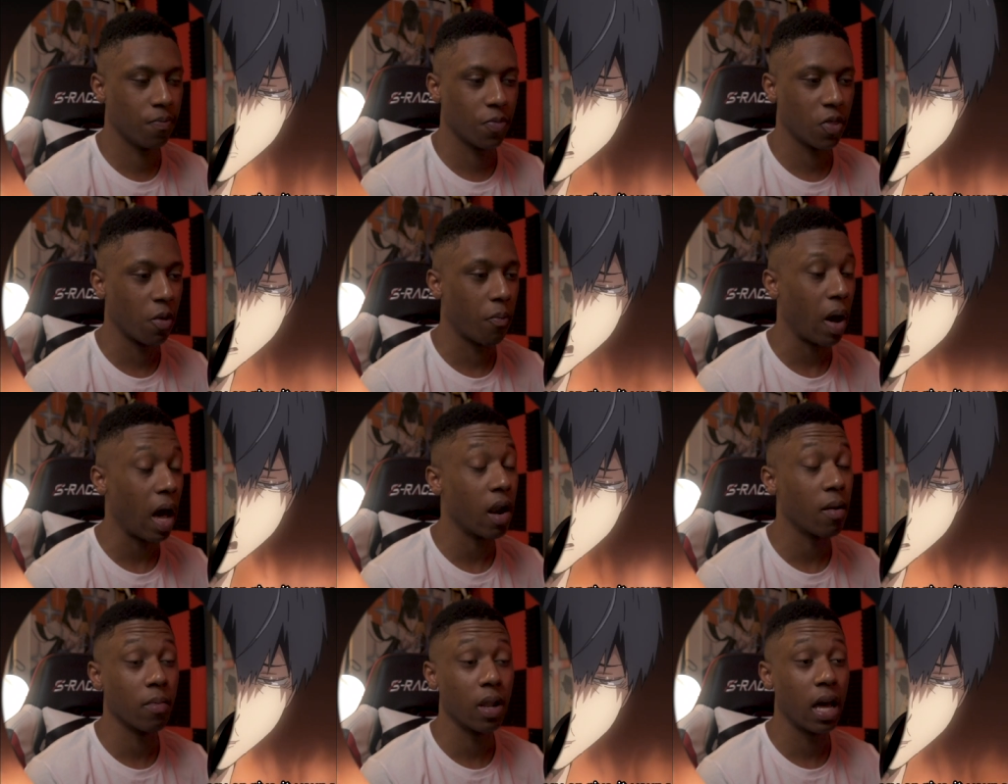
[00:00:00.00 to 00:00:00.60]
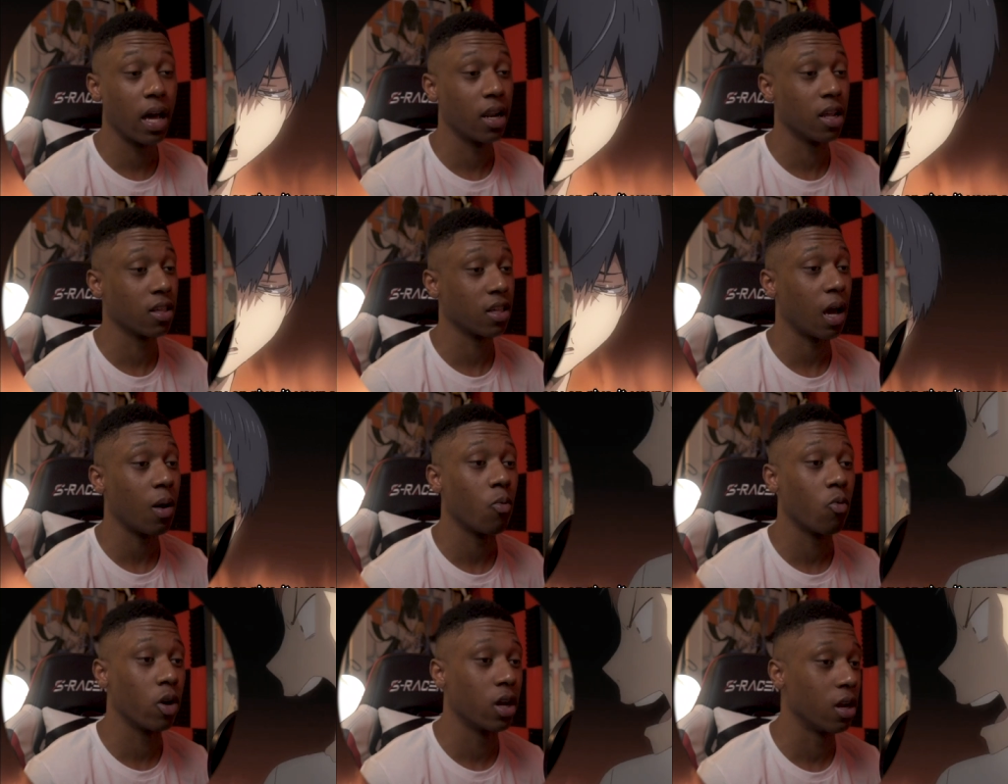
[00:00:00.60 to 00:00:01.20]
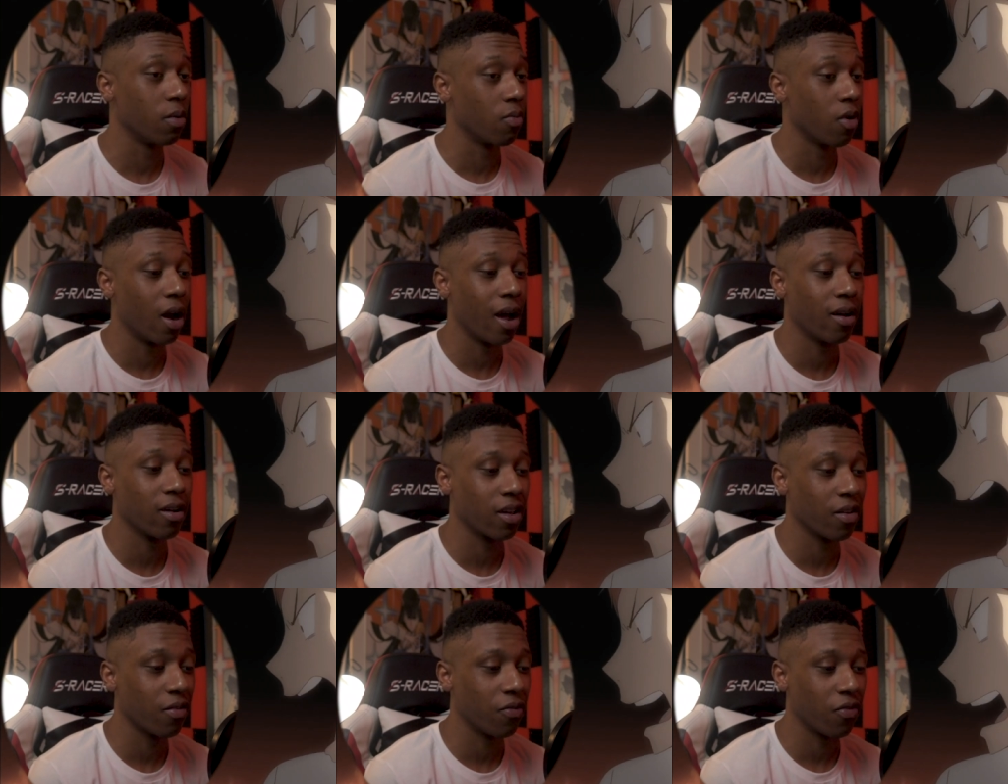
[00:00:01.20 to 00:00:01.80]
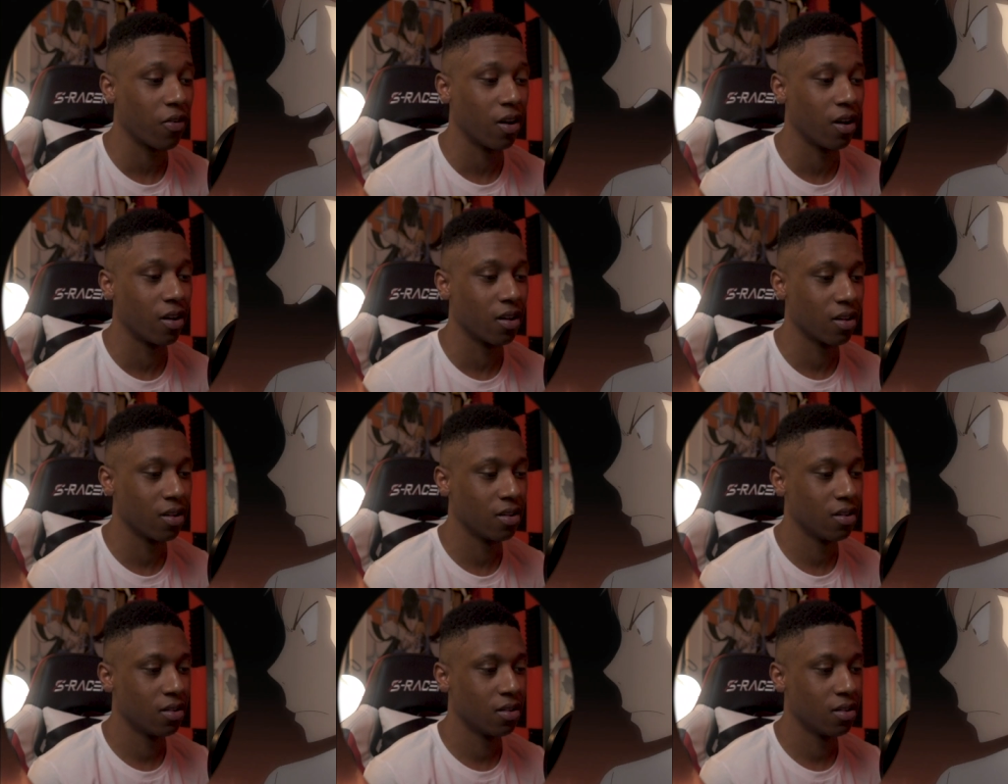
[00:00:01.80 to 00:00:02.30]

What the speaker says: The bottom line is I'm winning, bro. I don't give a fuck.